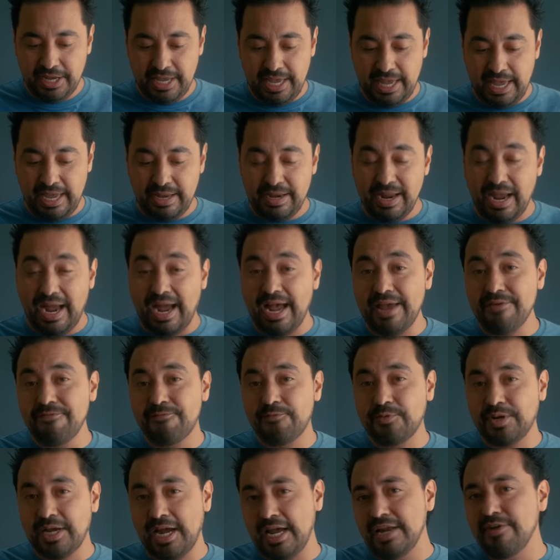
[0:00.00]
And
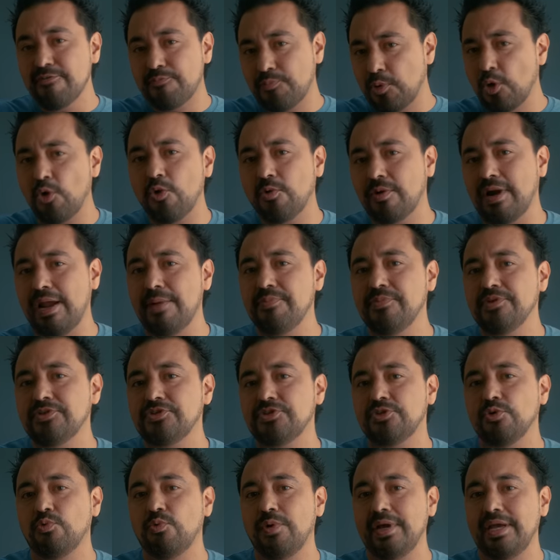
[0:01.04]
I've kind of programmed
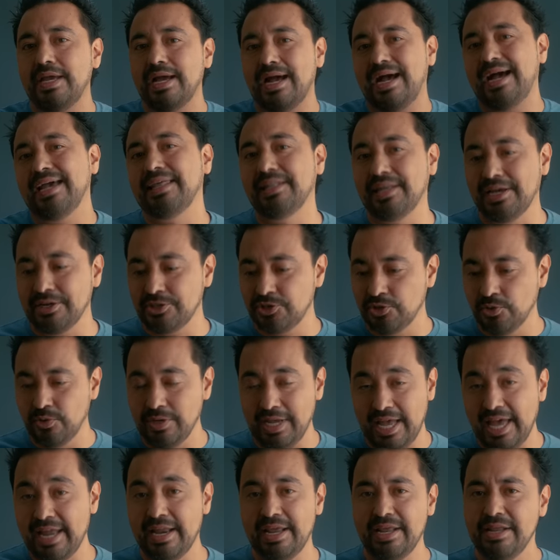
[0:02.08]
this the way I like
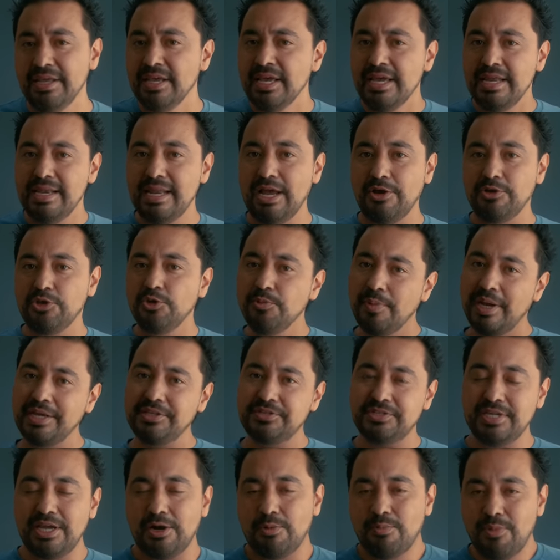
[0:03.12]
to edit. Now you
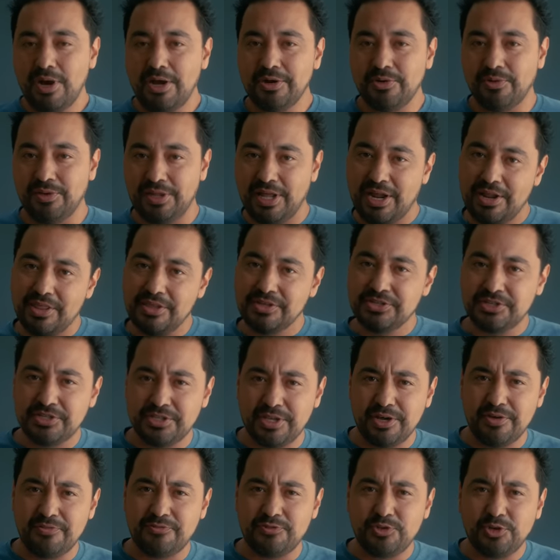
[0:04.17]
might say, Armando, a lot of this
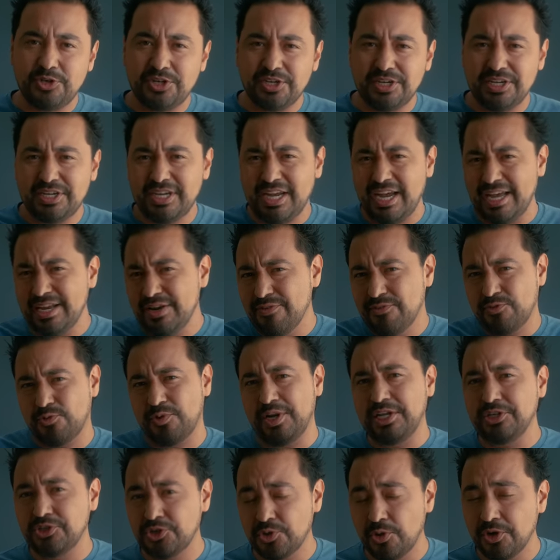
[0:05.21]
stuff, you can kind of
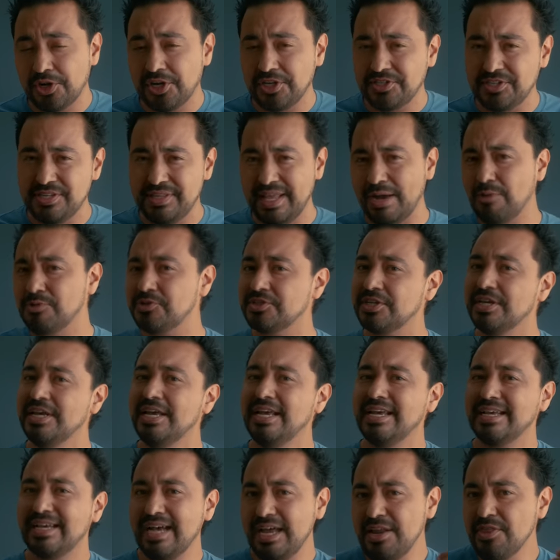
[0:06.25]
create shortcuts. And that was
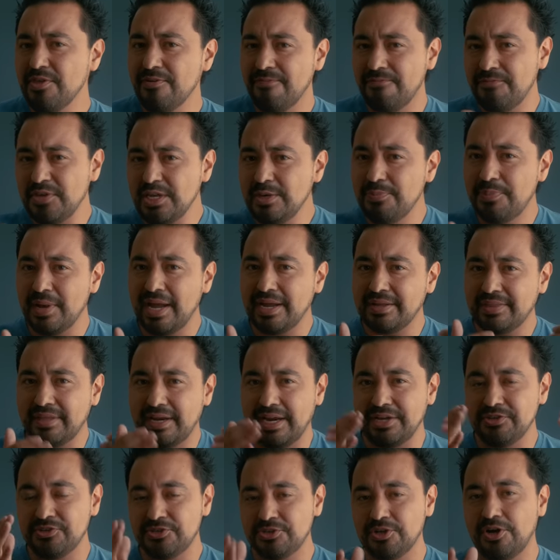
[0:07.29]
kind of the feedback that
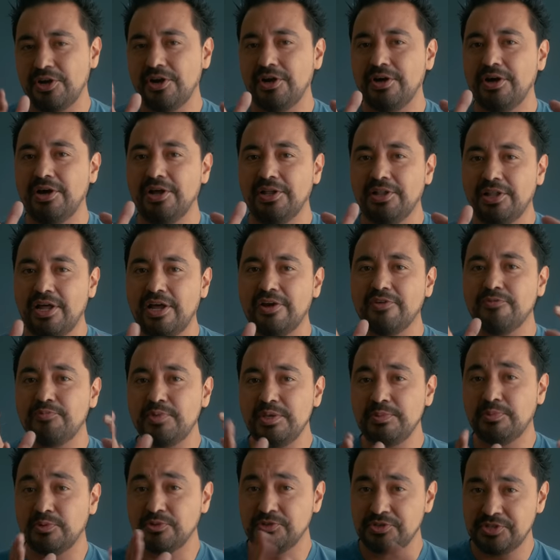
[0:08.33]
I saw a lot of
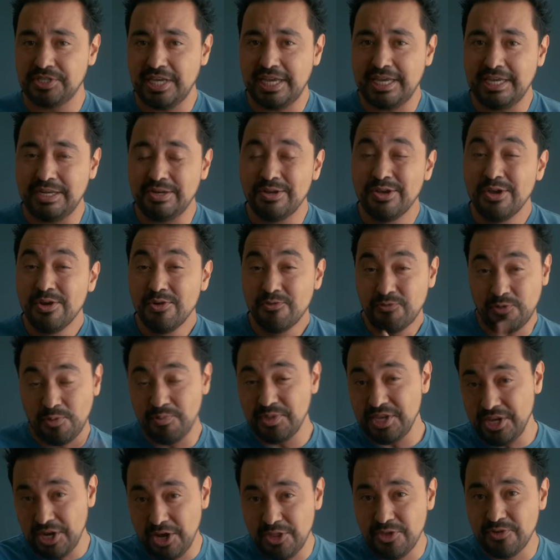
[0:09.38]
people saying from
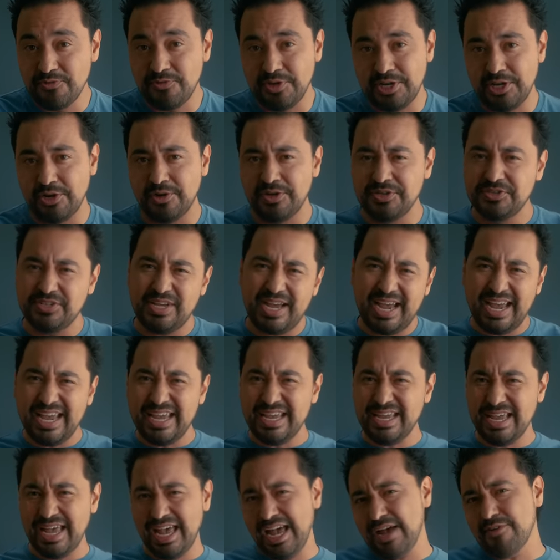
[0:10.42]
the other video, is
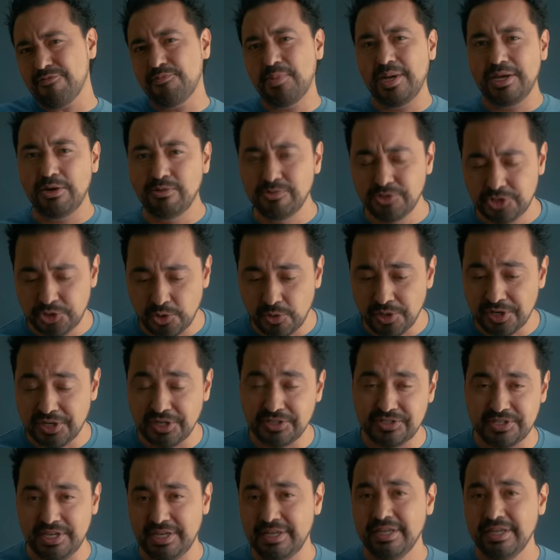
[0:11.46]
I have my own shortcuts.